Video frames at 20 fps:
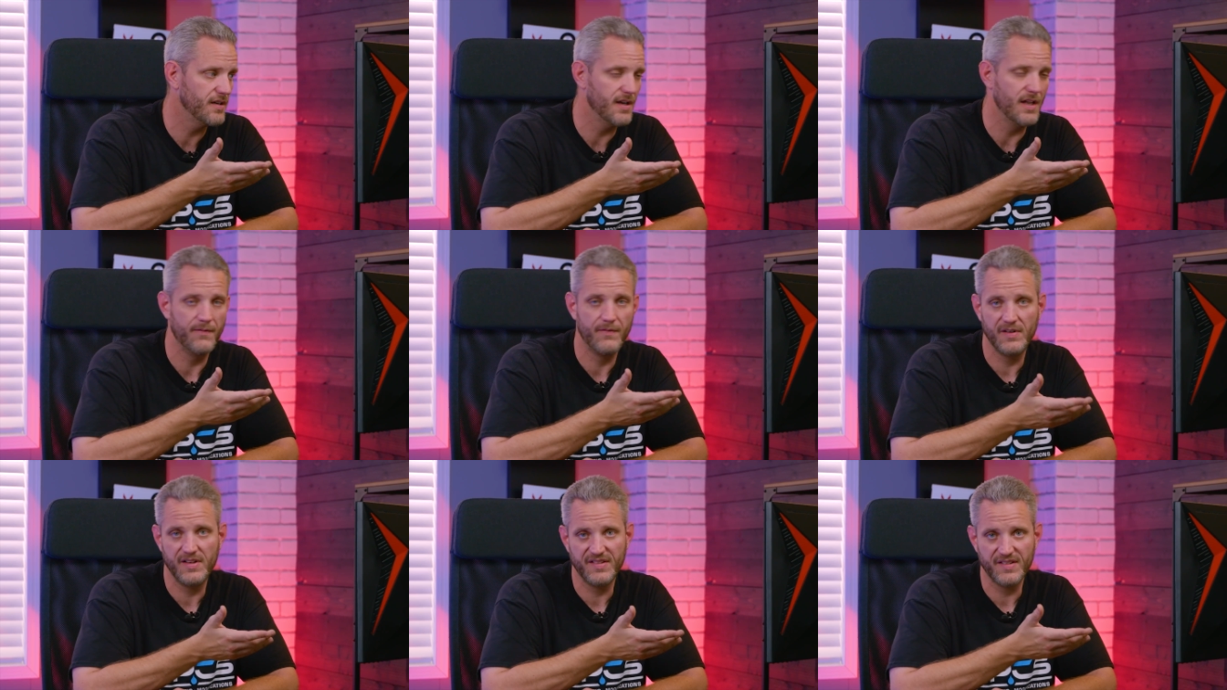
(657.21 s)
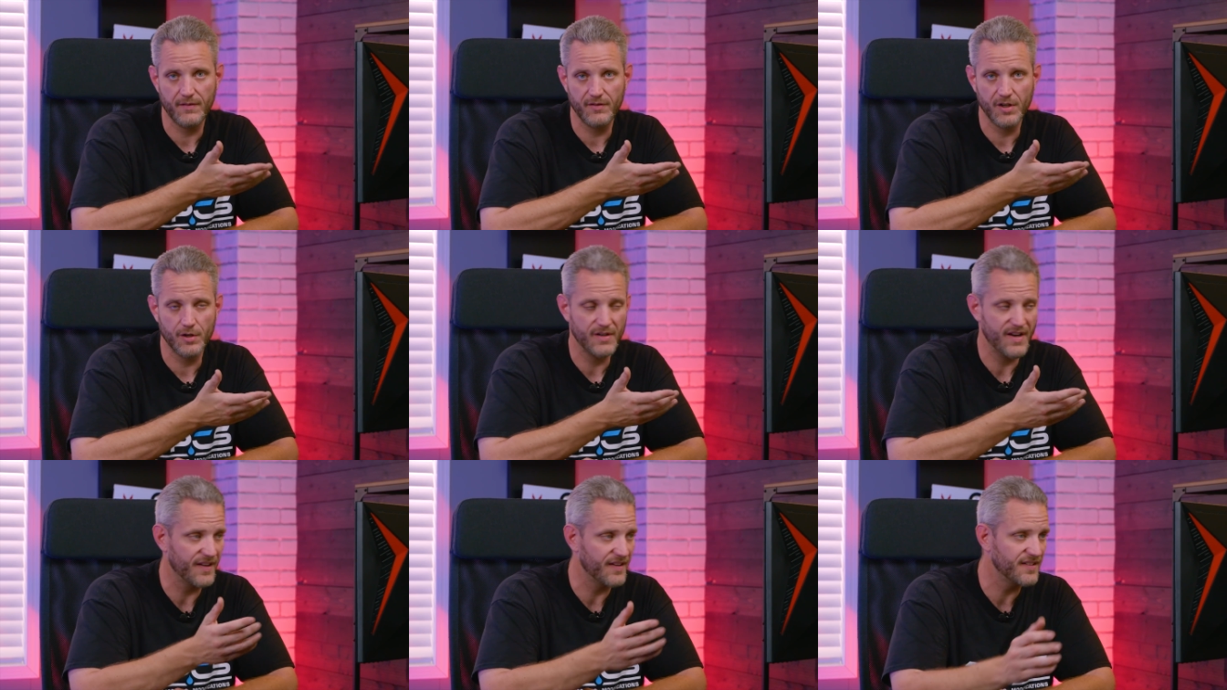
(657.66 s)
and
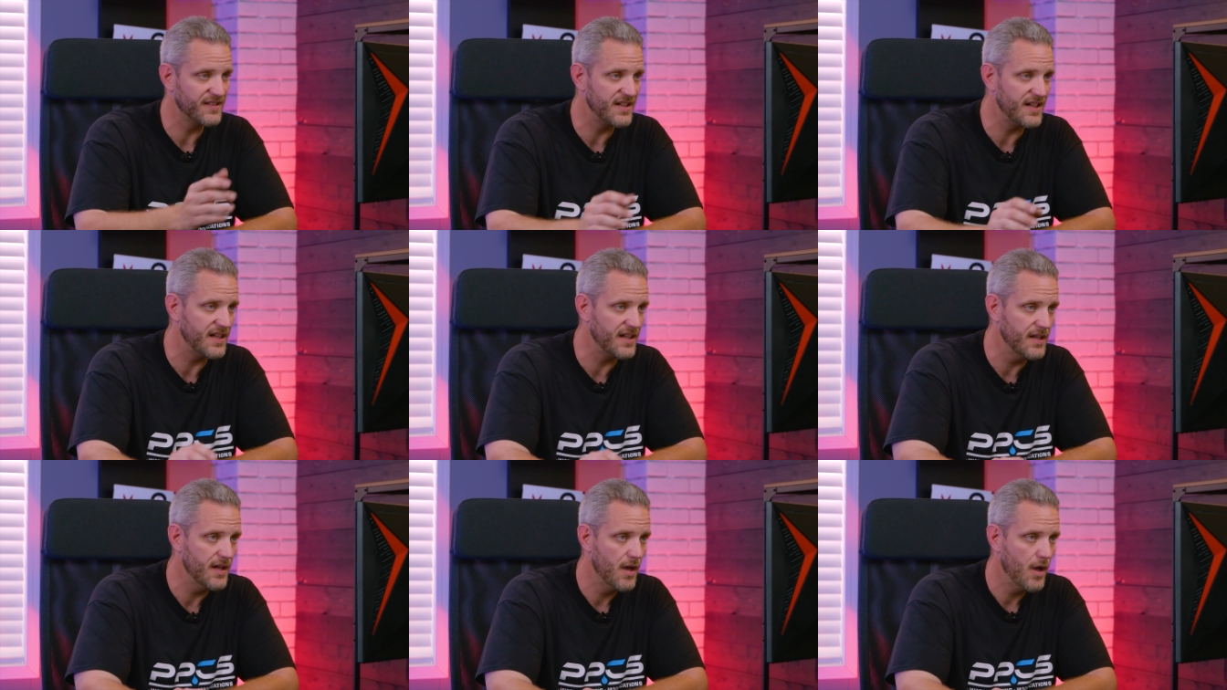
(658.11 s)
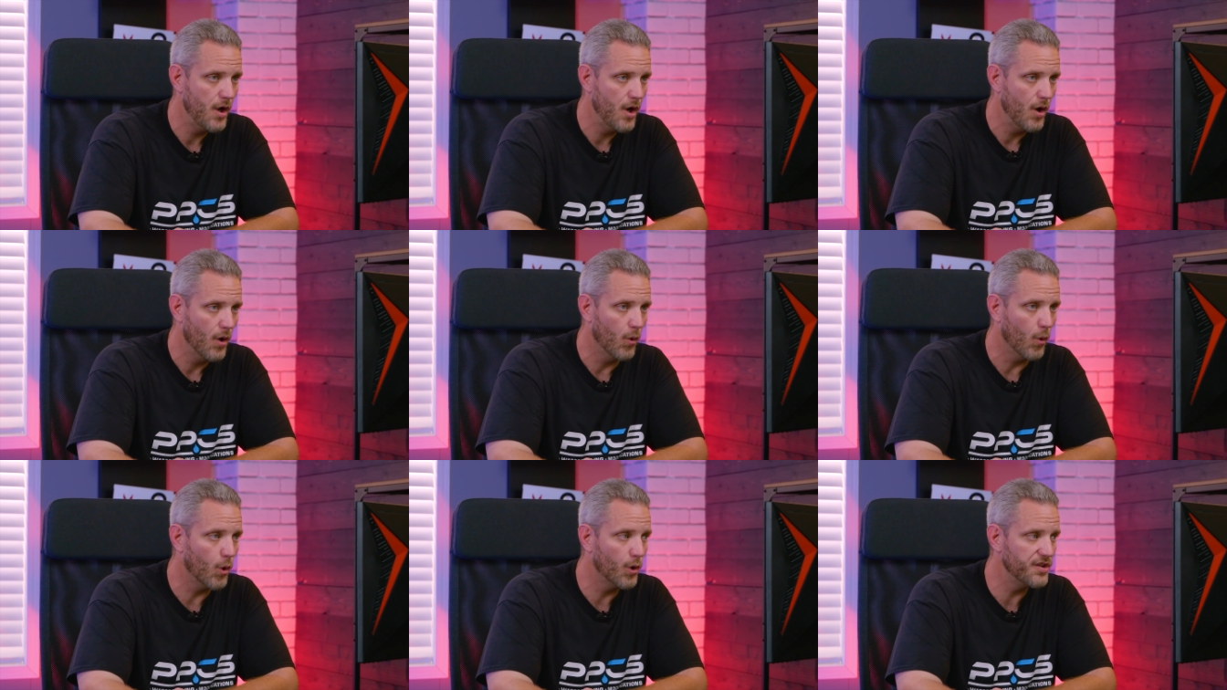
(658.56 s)
5700 XT,
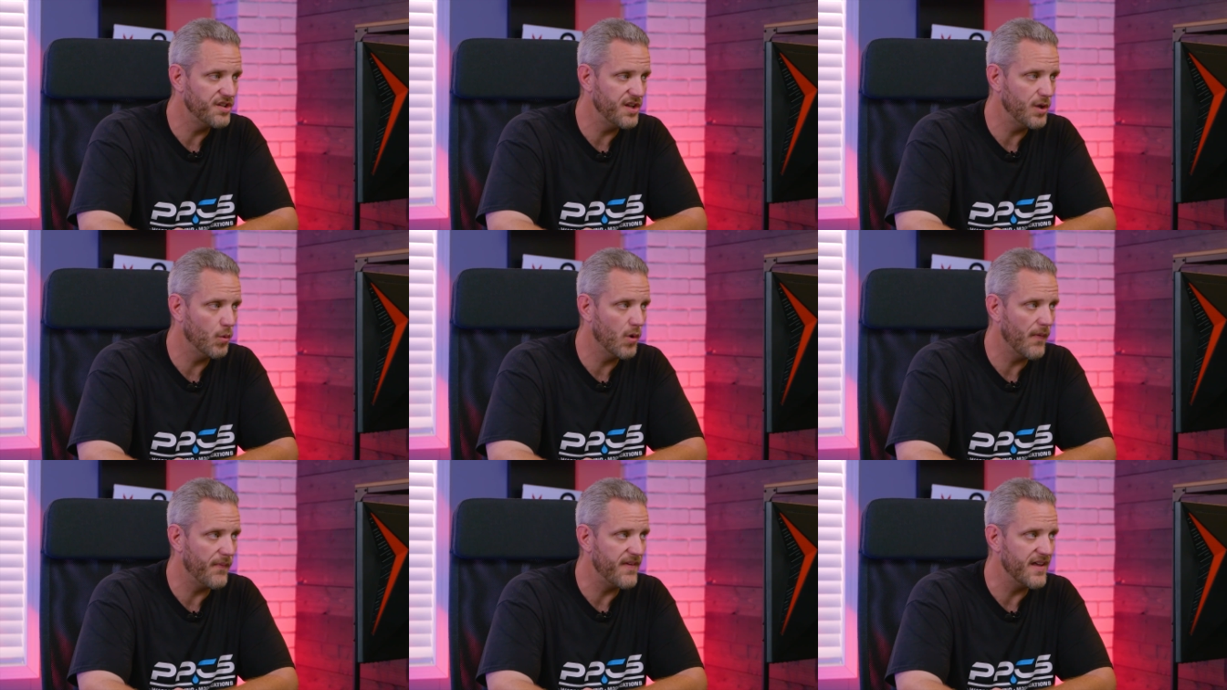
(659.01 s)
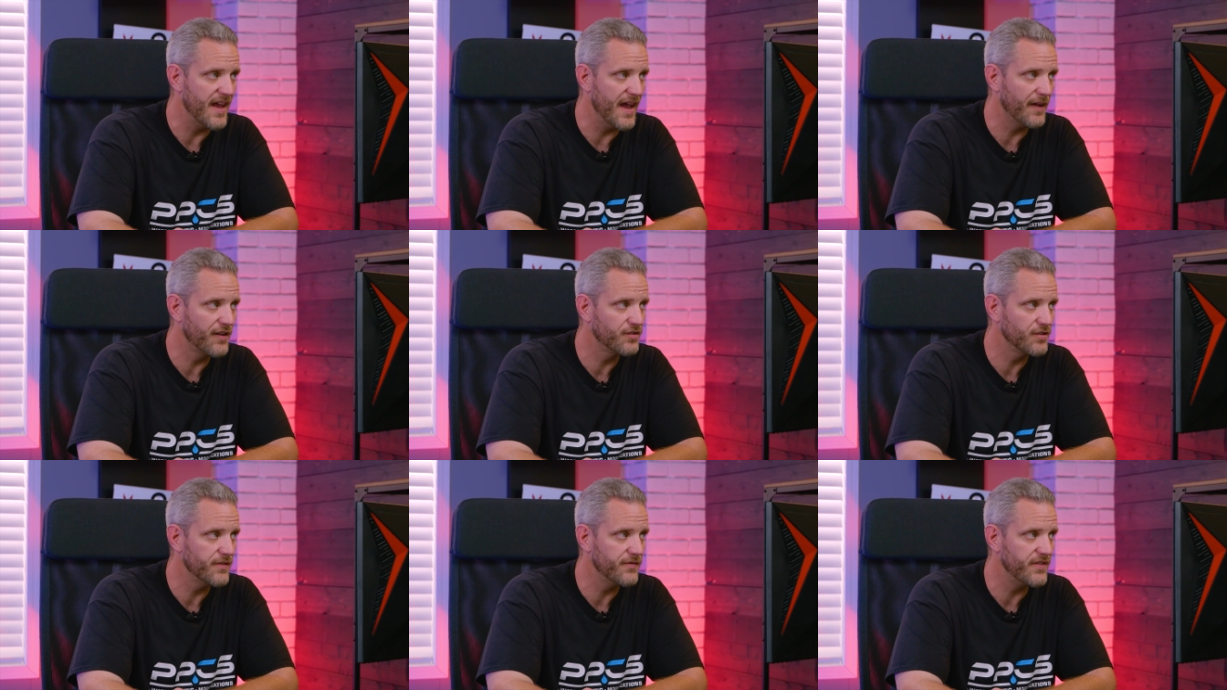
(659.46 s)
or do you want the
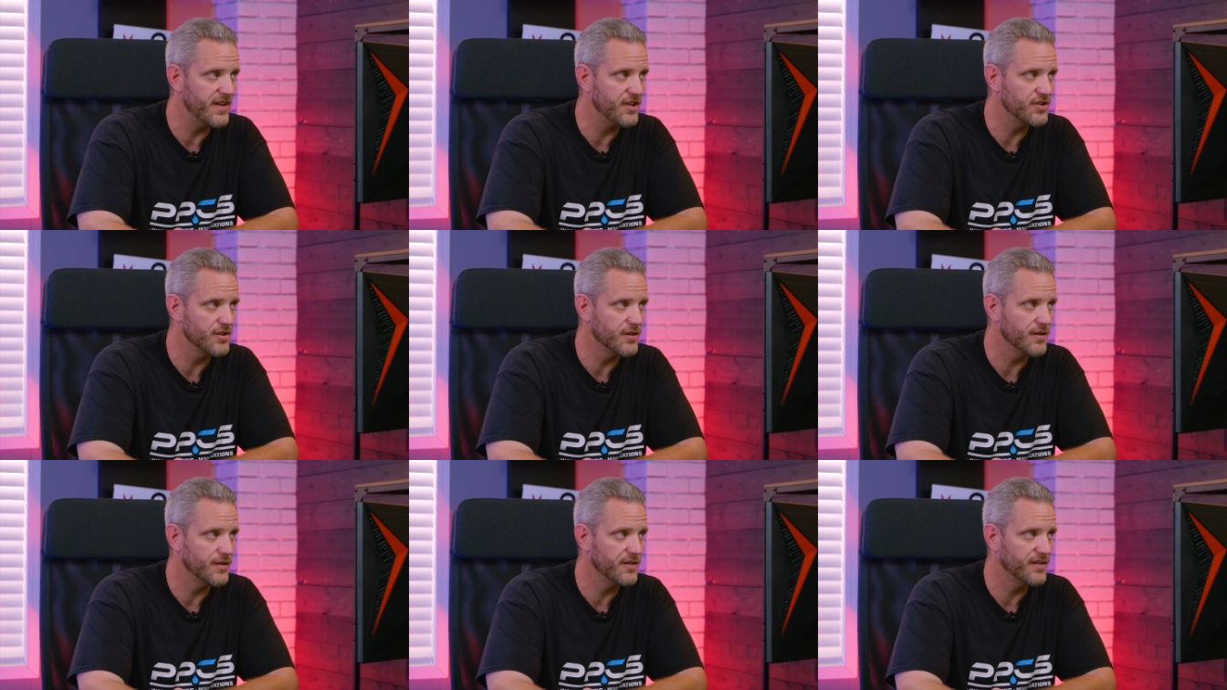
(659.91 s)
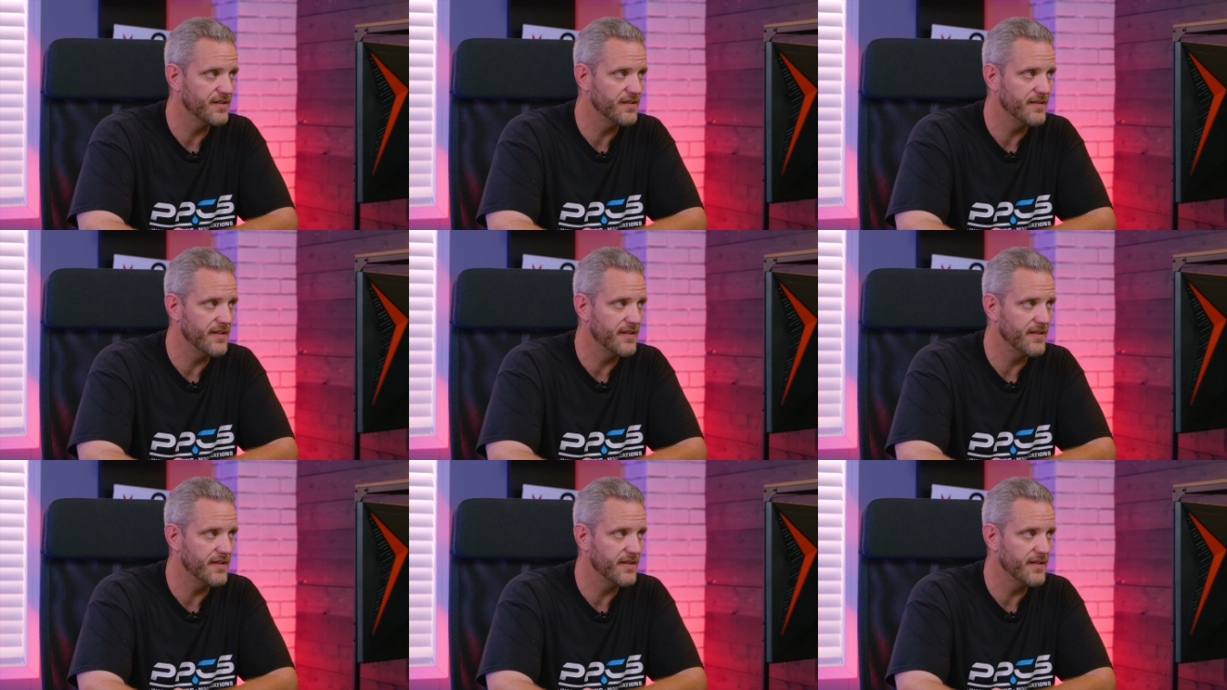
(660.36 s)
extra features